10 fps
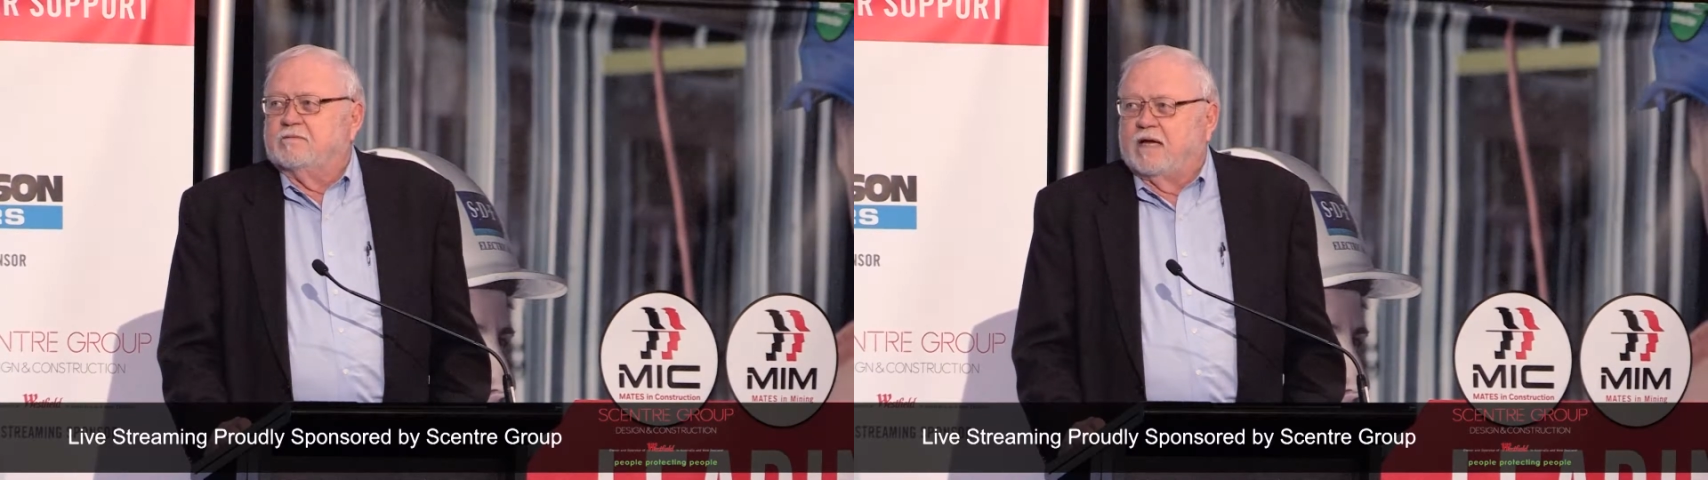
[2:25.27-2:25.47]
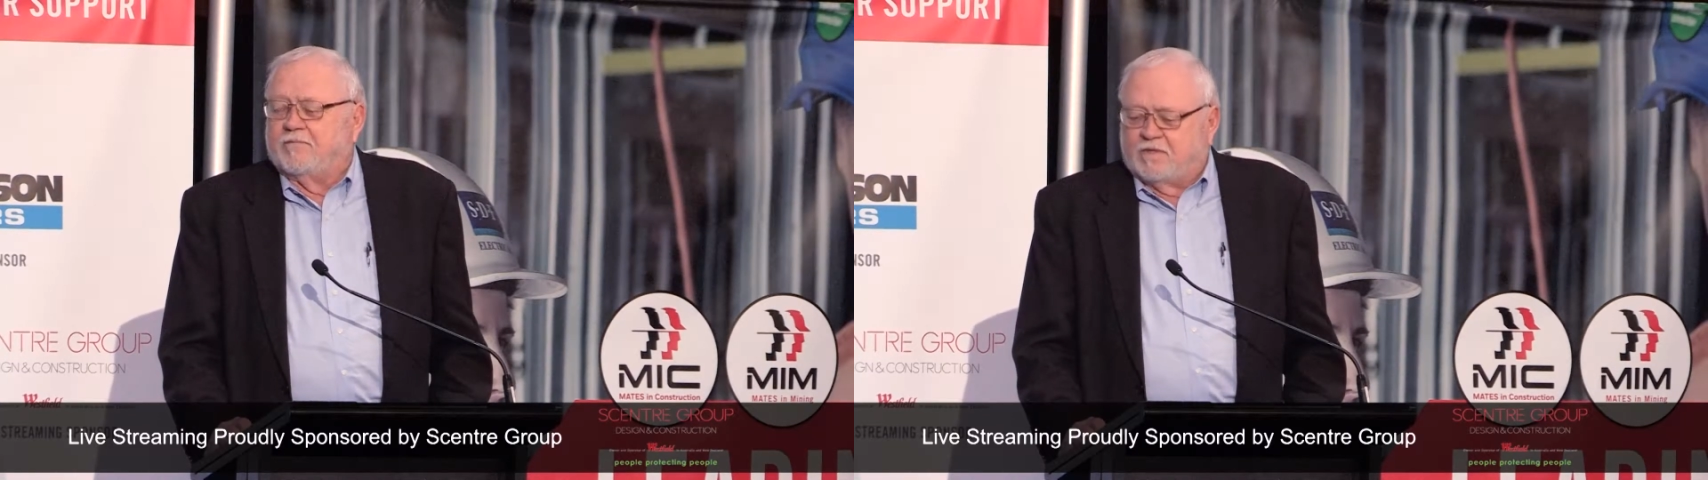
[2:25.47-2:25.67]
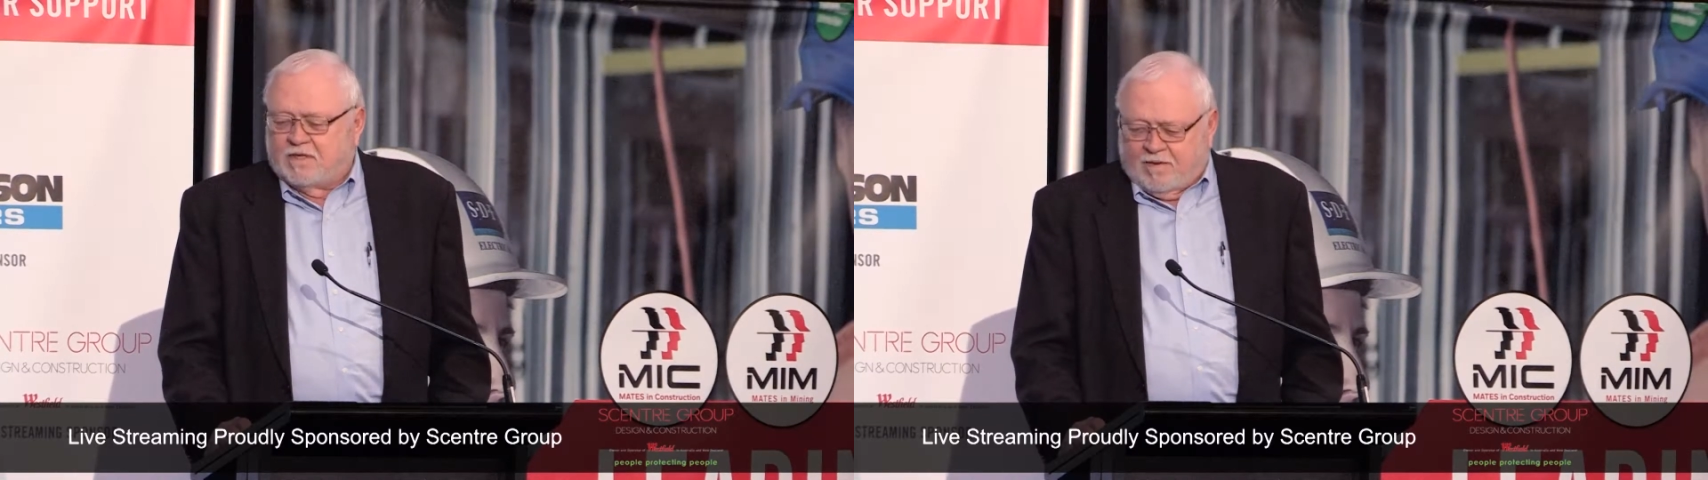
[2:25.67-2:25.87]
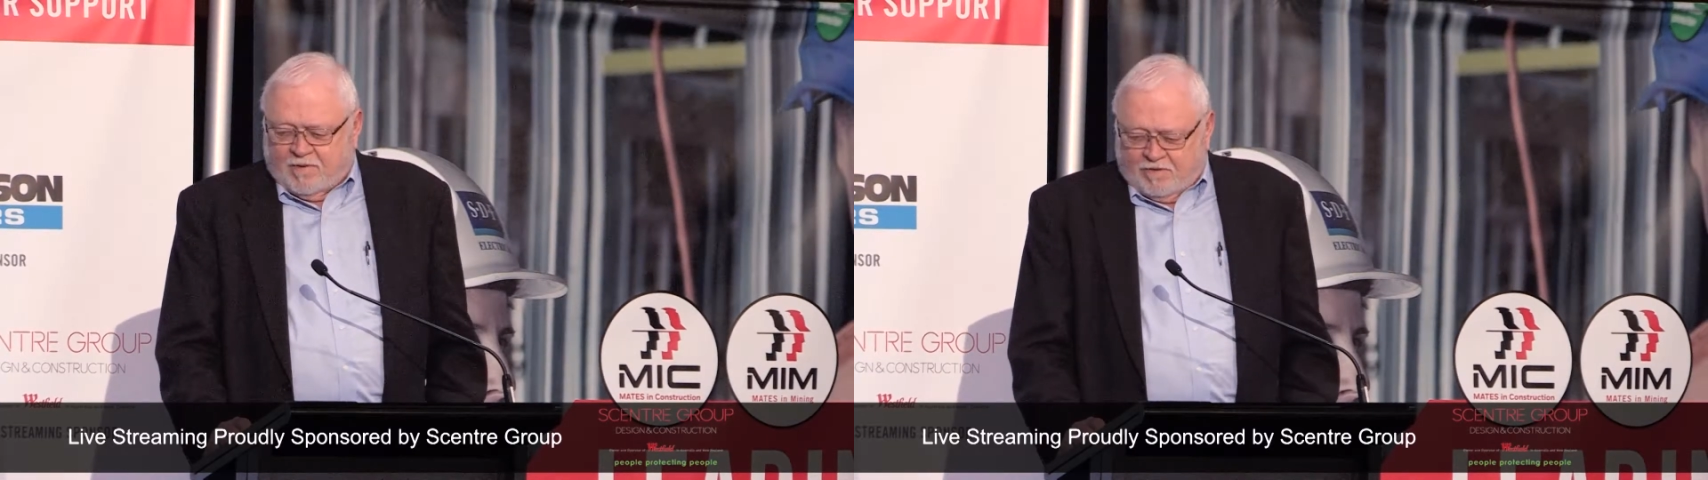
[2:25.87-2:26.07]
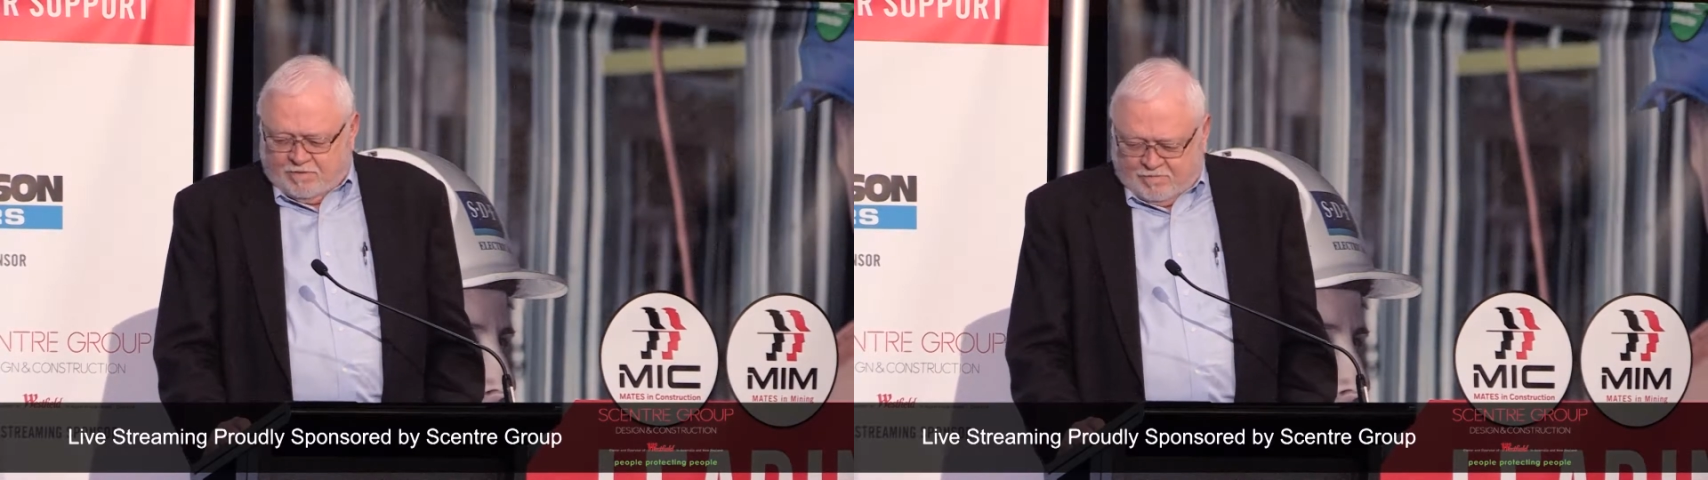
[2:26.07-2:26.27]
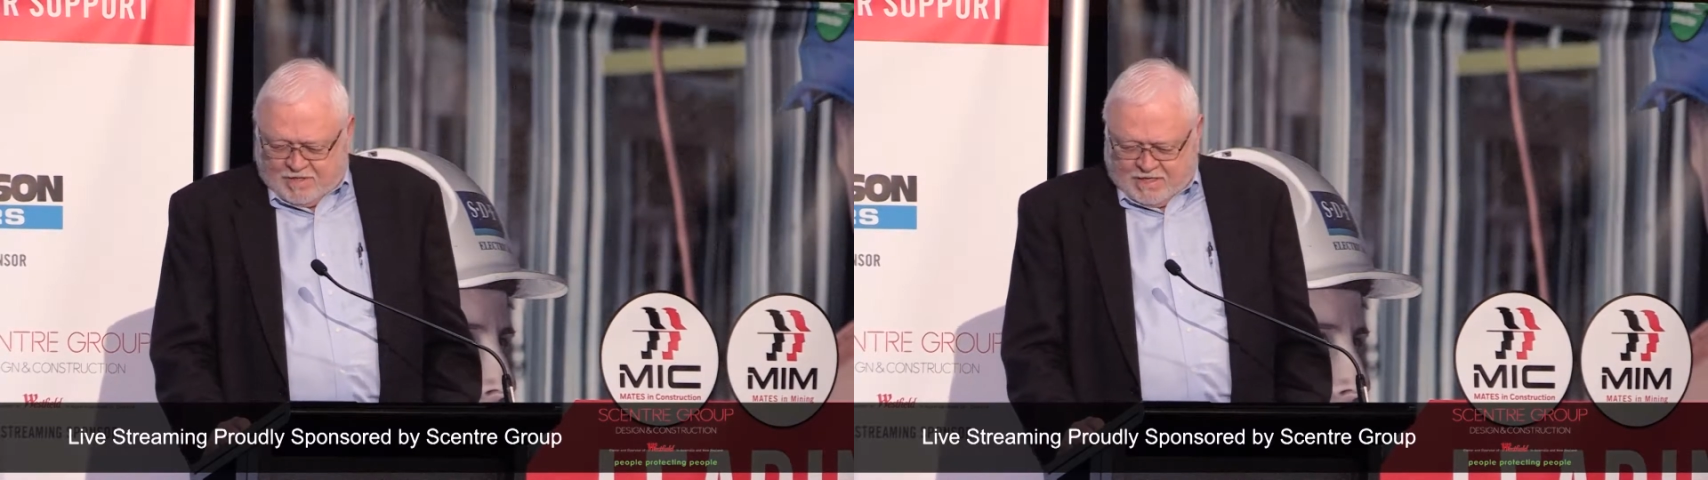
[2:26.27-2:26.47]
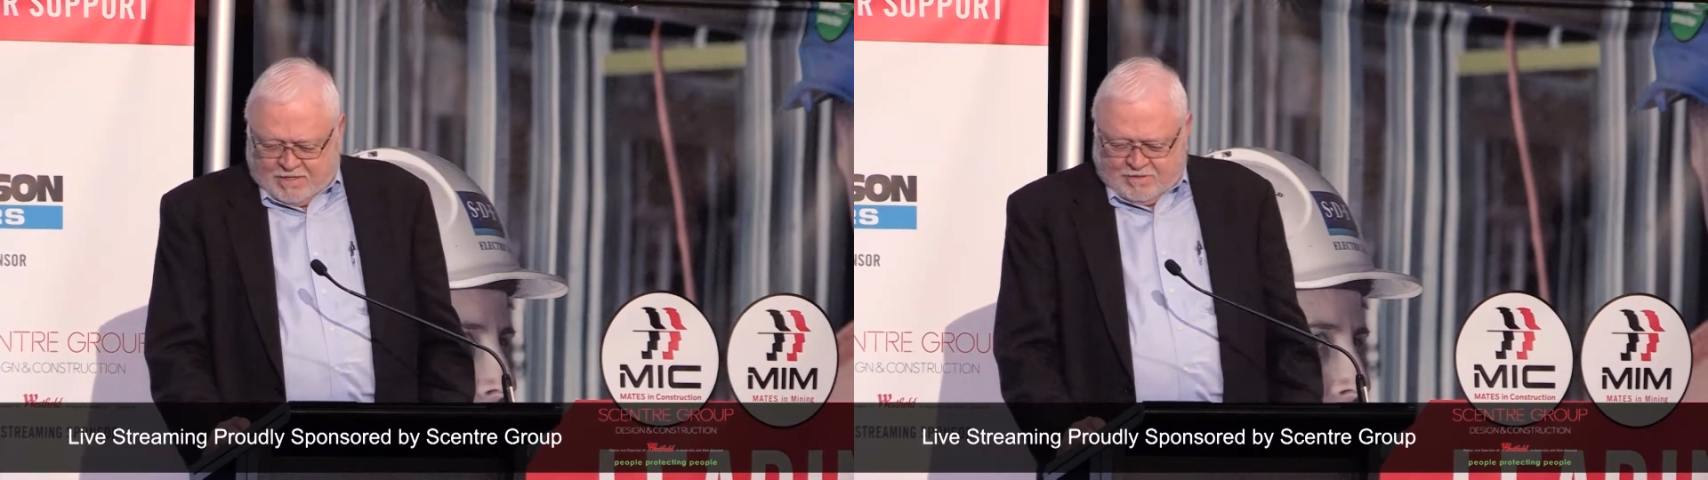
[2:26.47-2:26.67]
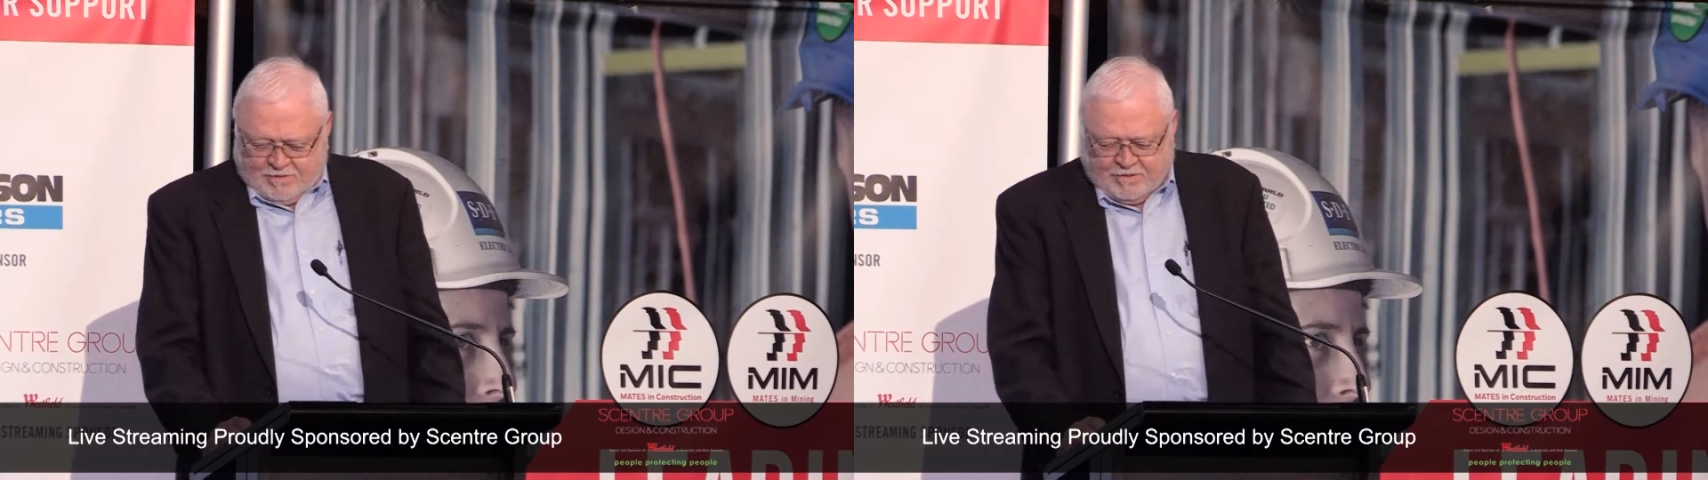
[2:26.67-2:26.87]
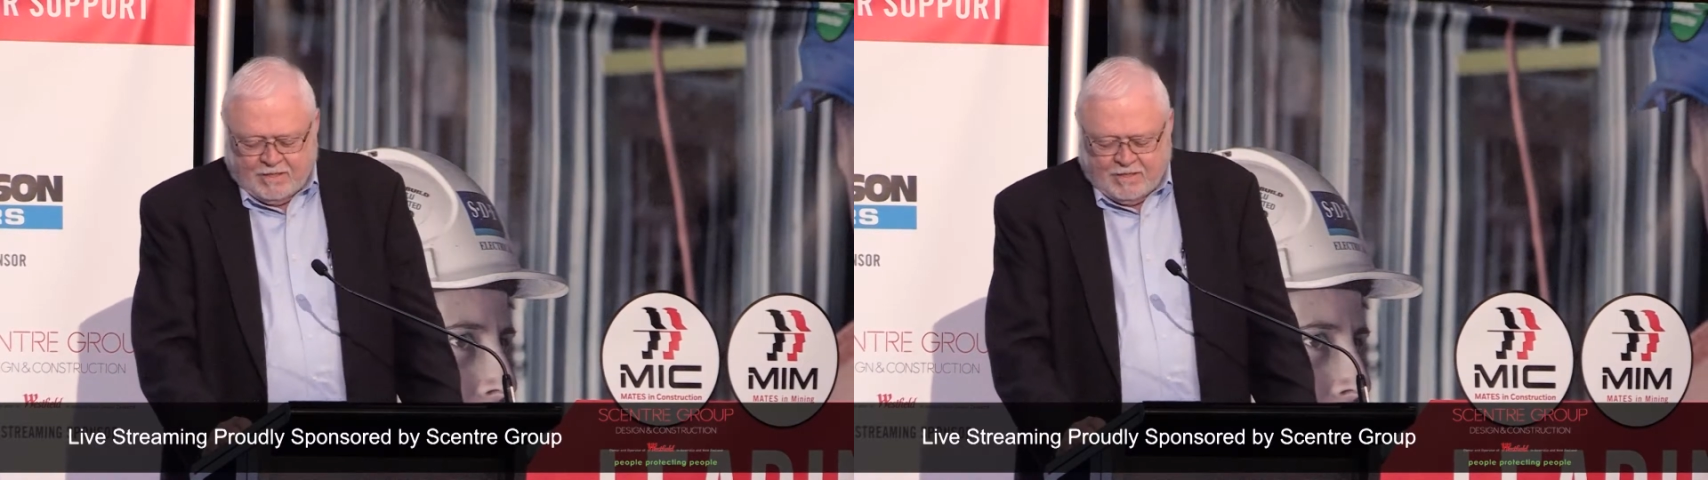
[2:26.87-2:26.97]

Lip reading: have to die by their own hand.